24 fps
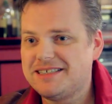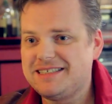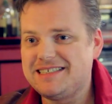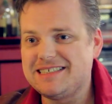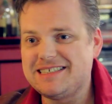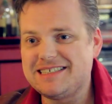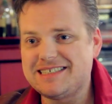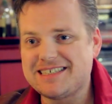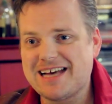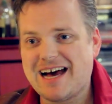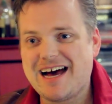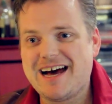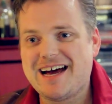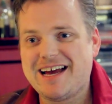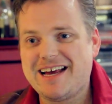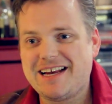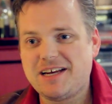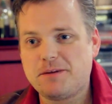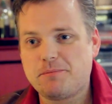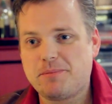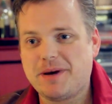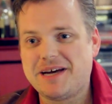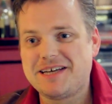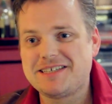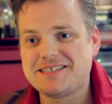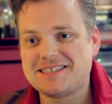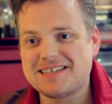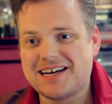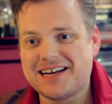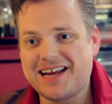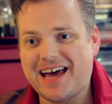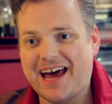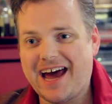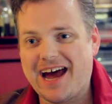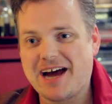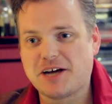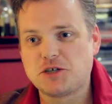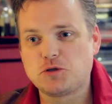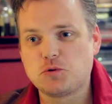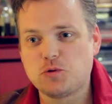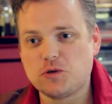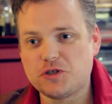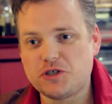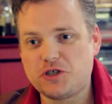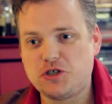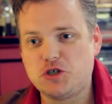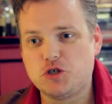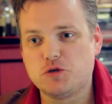designed based on
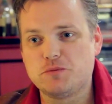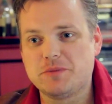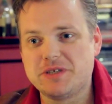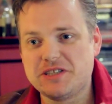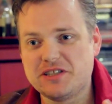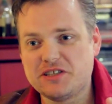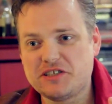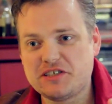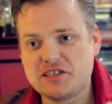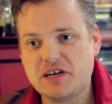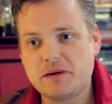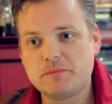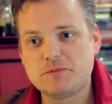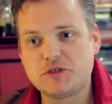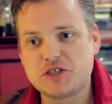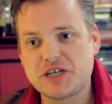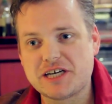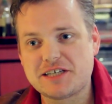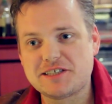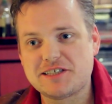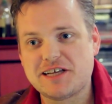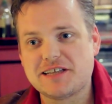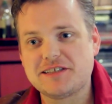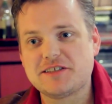actual human subjects